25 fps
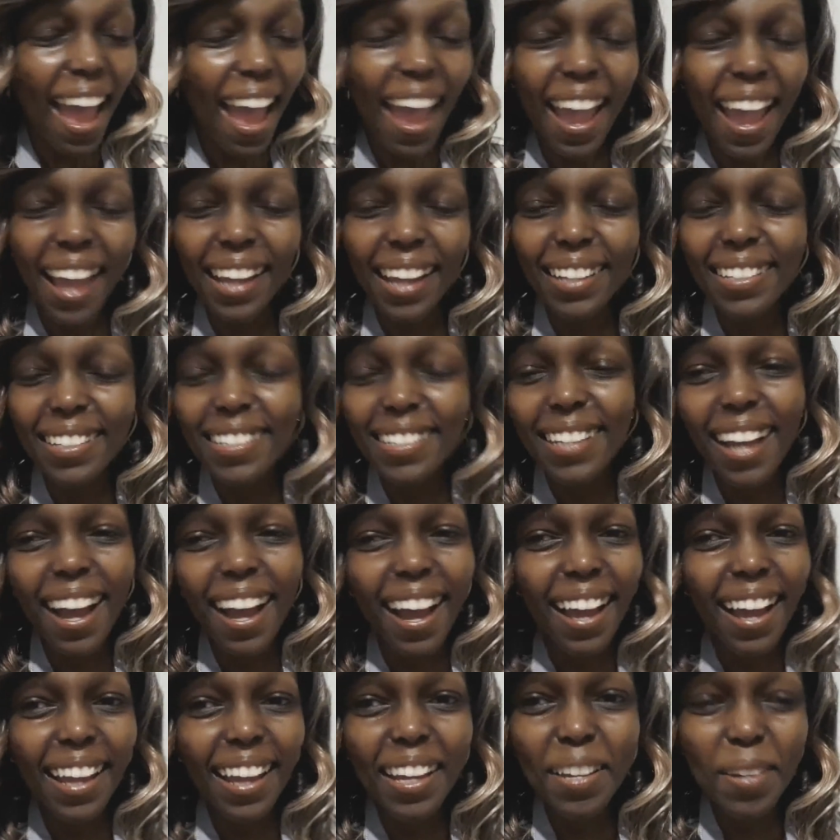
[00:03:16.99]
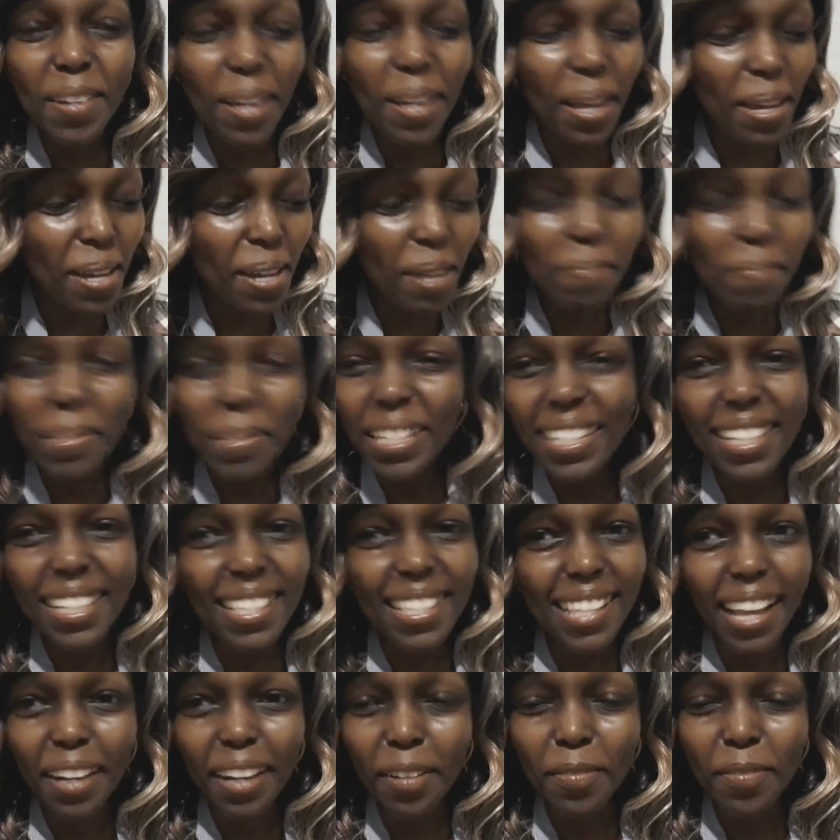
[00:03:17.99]
And I'm just
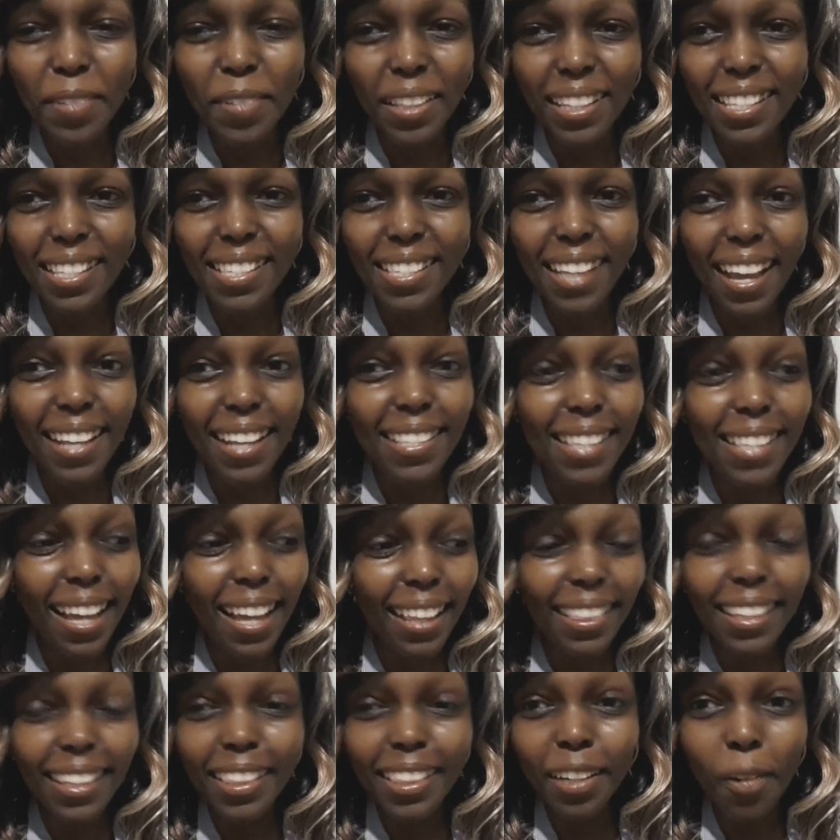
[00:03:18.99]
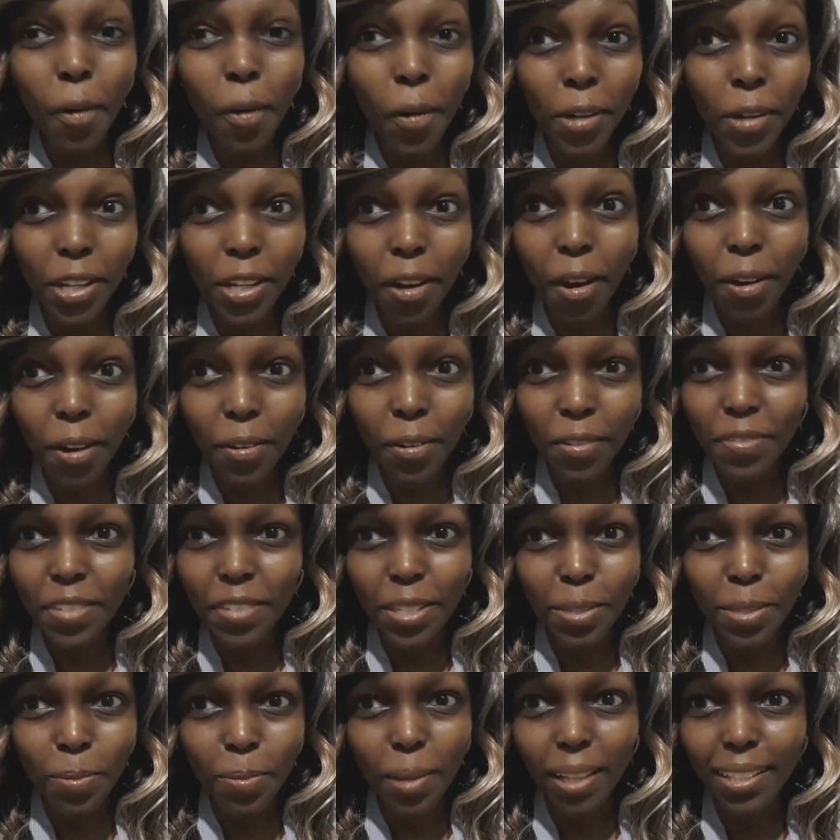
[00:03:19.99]
excited for this, guys. I think the choreography
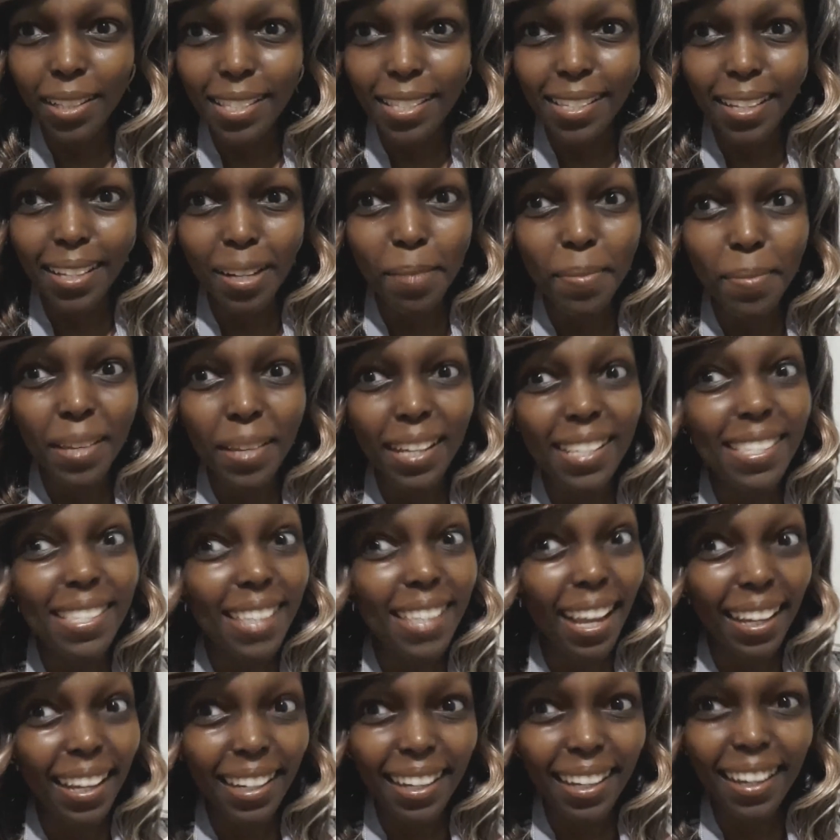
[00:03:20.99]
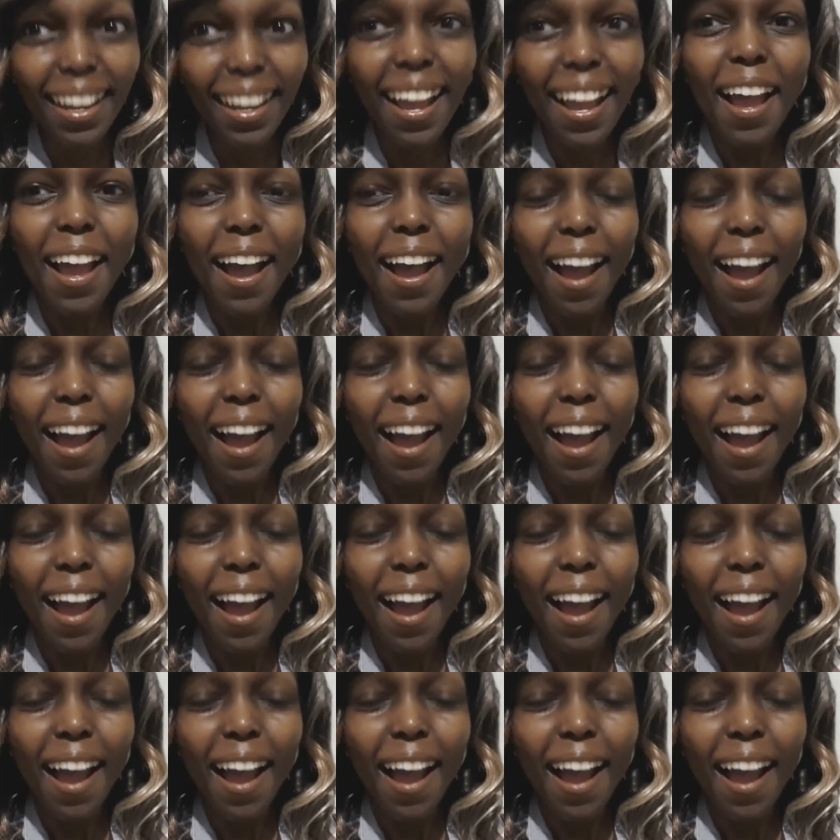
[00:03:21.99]
as well is gonna be exciting.